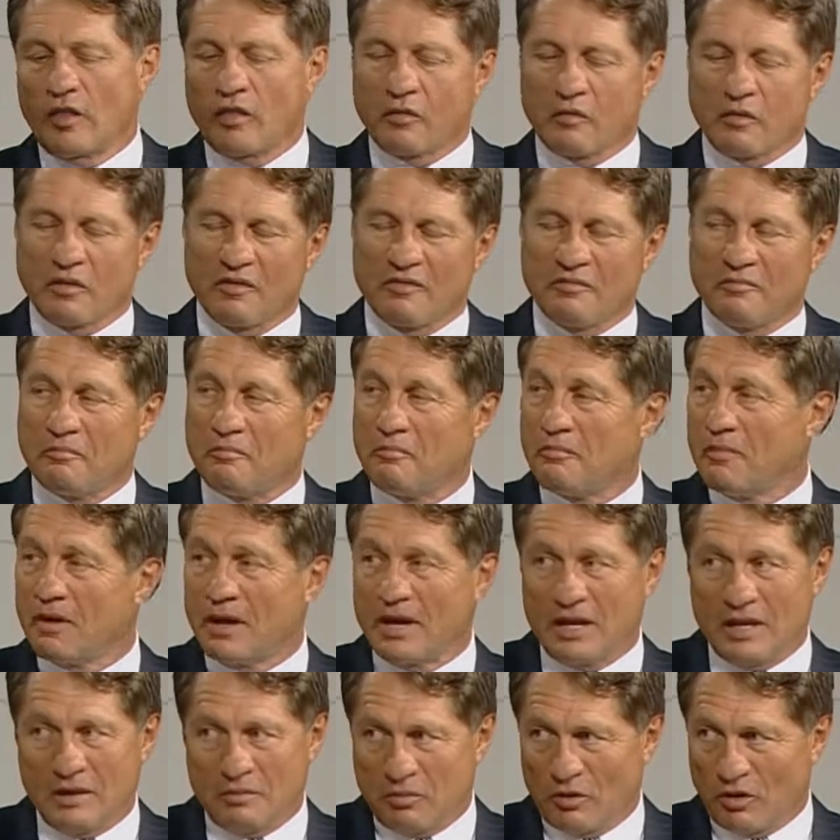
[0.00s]
author of
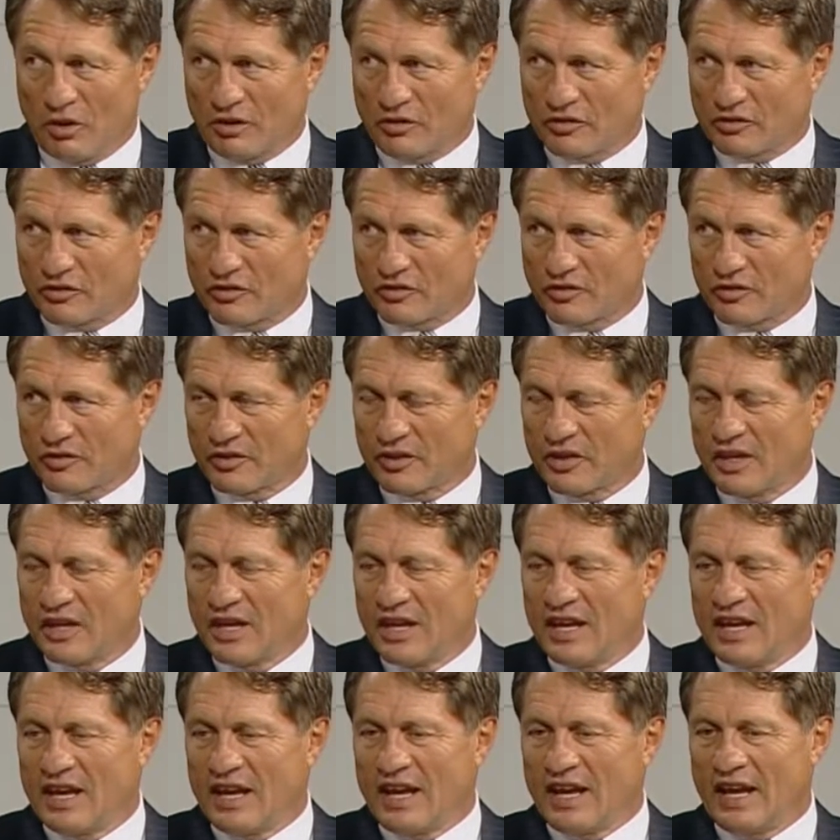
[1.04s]
many books,
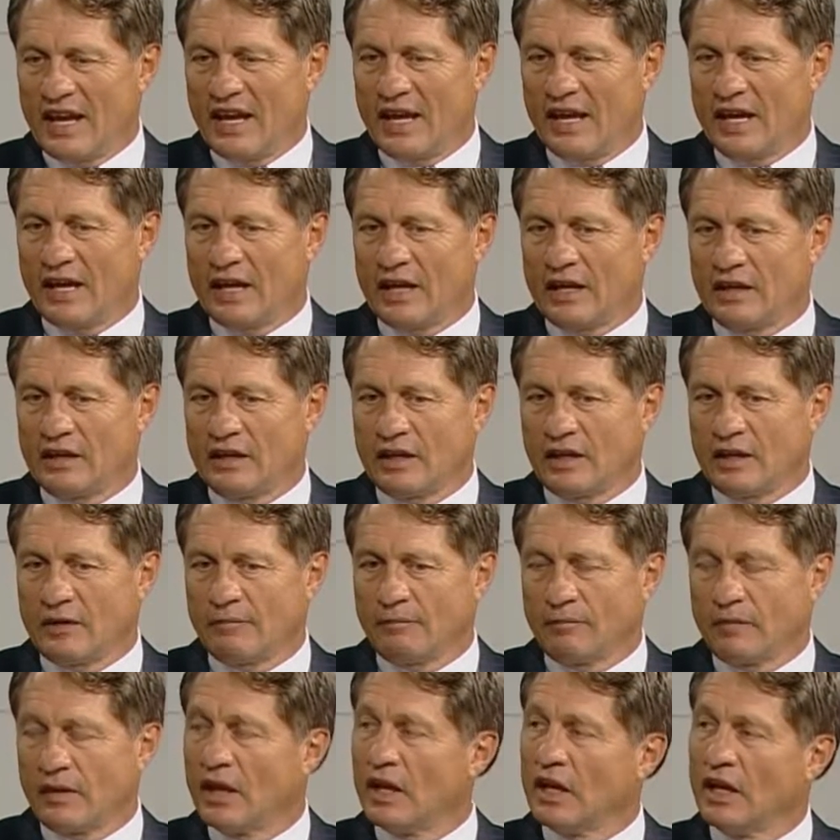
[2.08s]
and
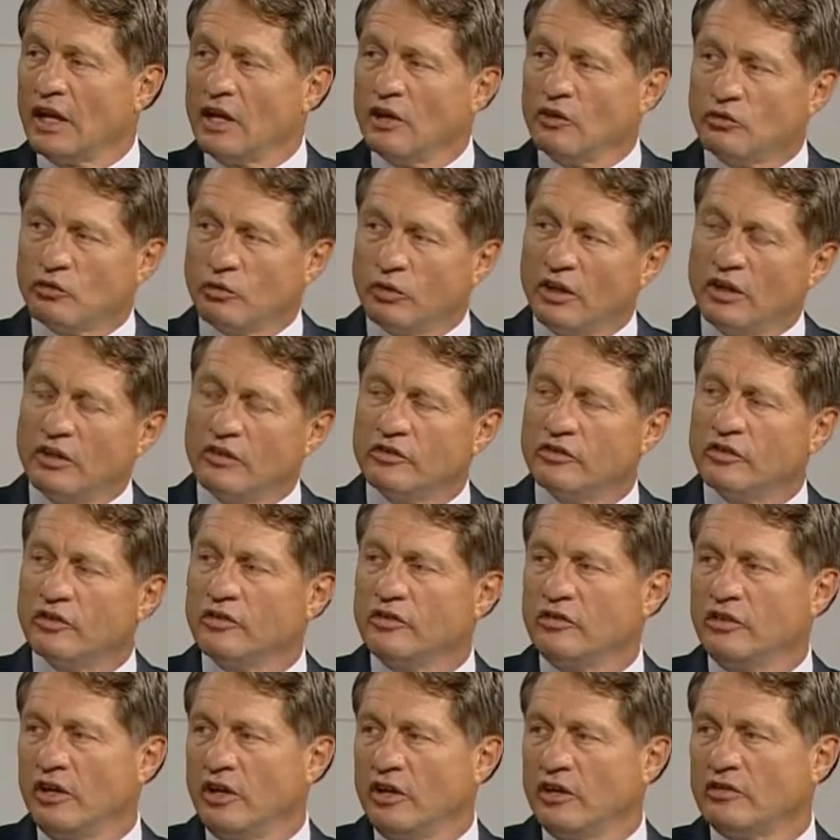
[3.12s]
he treats
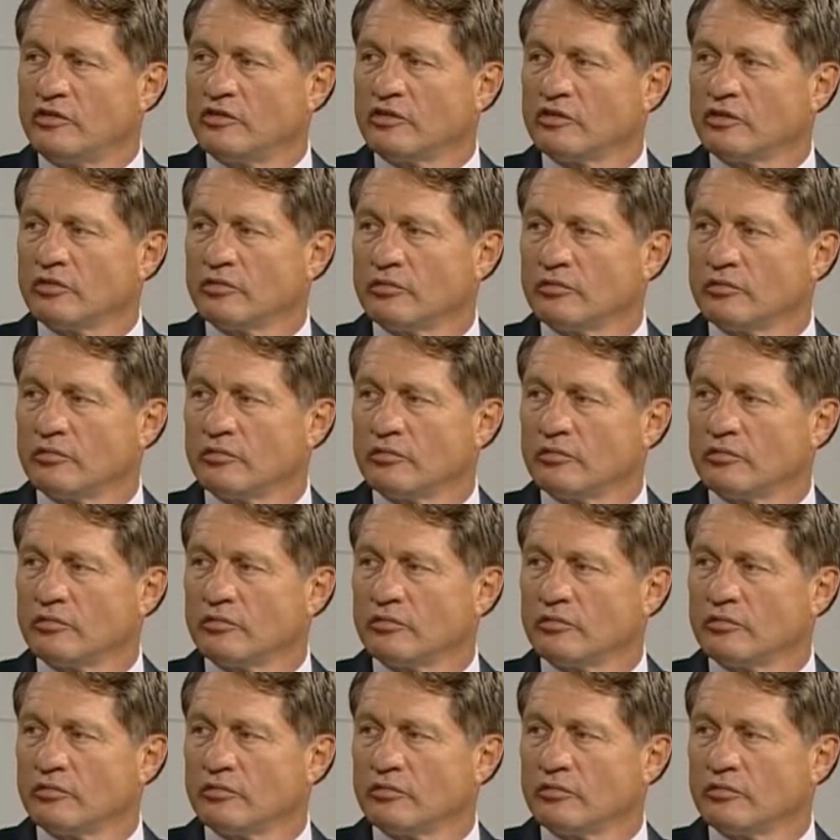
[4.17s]
disease